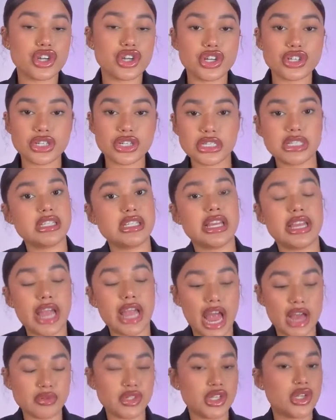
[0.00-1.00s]
surgeon to
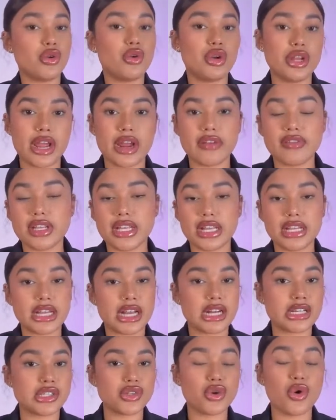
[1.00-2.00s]
see absolutely everything
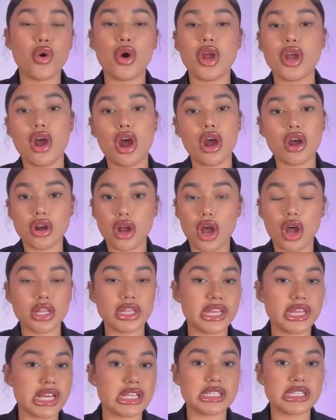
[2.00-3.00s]
that is going
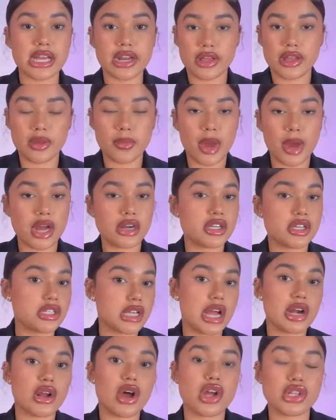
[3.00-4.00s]
on the inside of the buttocks
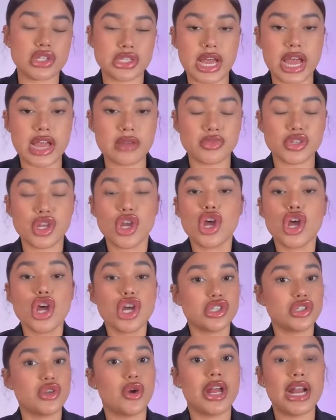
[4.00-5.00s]
at all times.
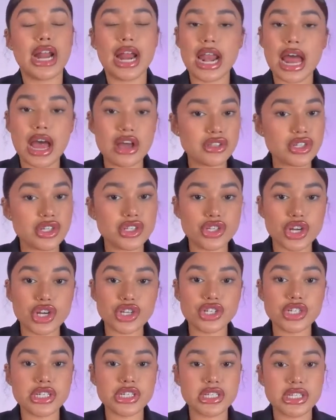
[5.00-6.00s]
So it allows the
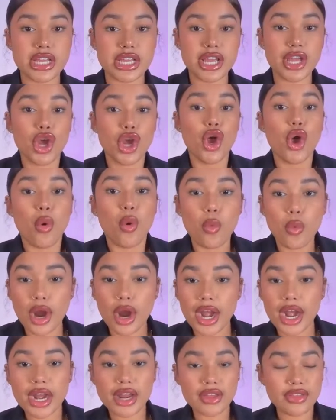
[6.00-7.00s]
surgeon to see
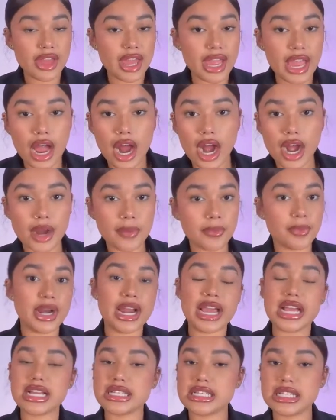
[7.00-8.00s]
where they are
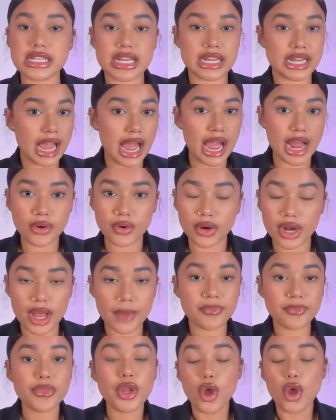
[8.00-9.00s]
placing the
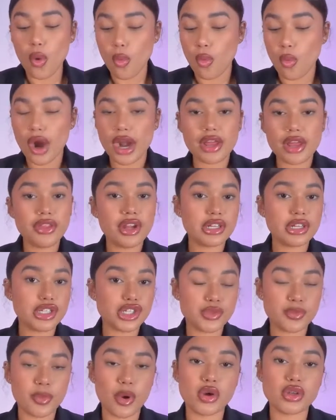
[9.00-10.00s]
cannula, where they're
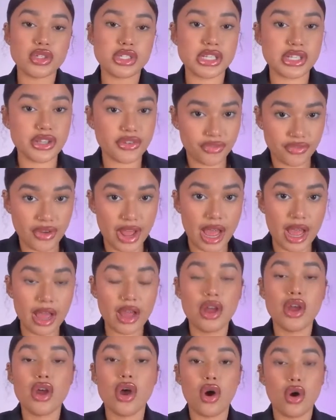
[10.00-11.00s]
disposing the
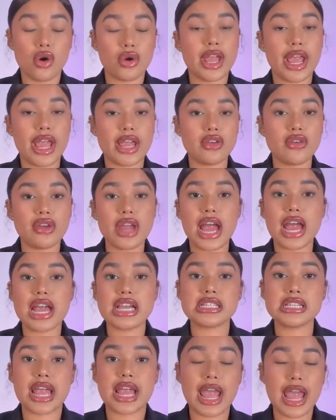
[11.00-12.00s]
fat, okay, you
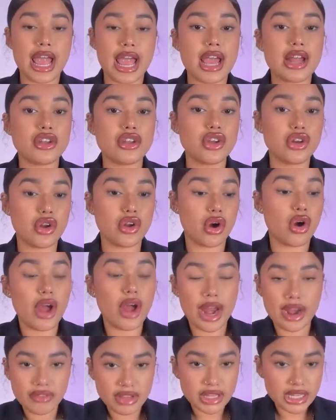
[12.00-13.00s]
guys, and, you
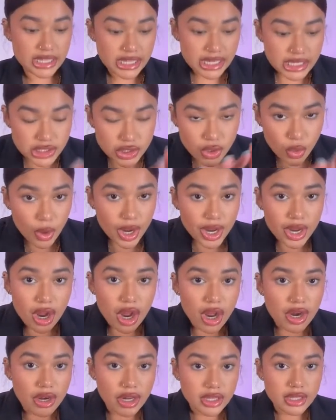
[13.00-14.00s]
know, everything that is going
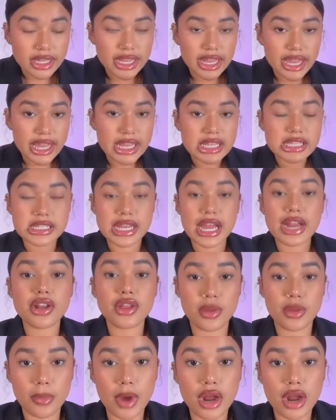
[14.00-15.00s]
on the inside
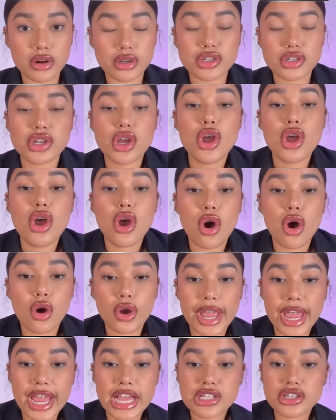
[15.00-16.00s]
of the buttocks.
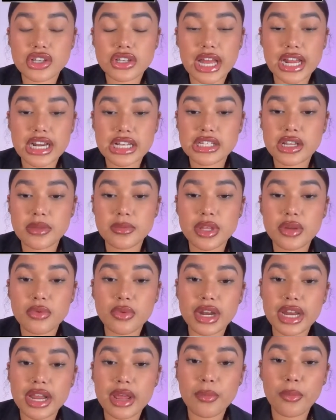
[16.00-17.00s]
Okay, so that is something
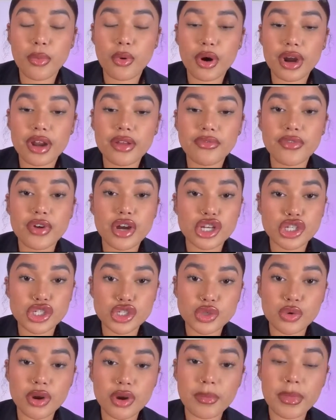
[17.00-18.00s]
really important for us
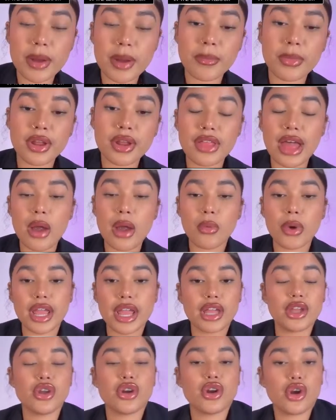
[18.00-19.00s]
to remember. That
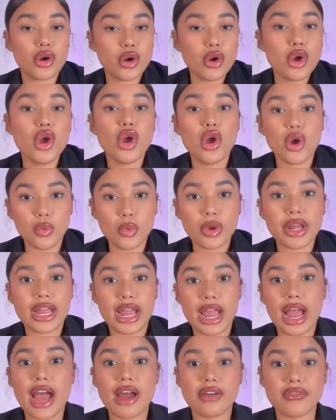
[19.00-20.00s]
way, you know, we
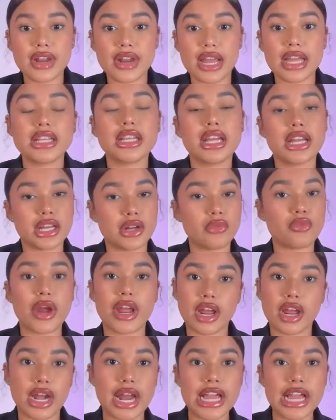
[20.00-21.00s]
can have like the
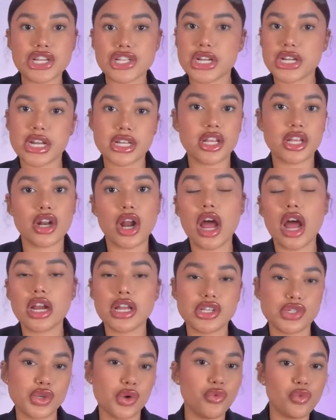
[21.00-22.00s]
recollection and the
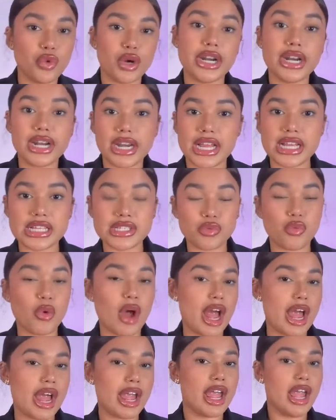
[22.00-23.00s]
knowledge of what it is,
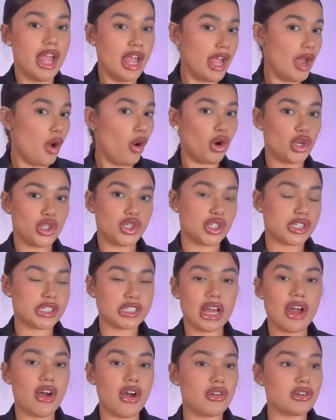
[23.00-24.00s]
why
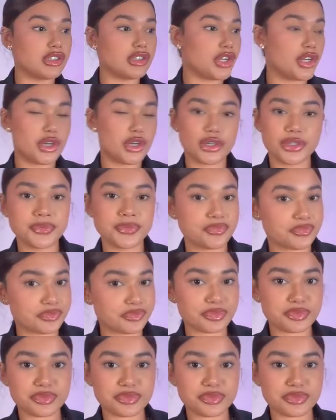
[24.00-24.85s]
ultrasound, you know,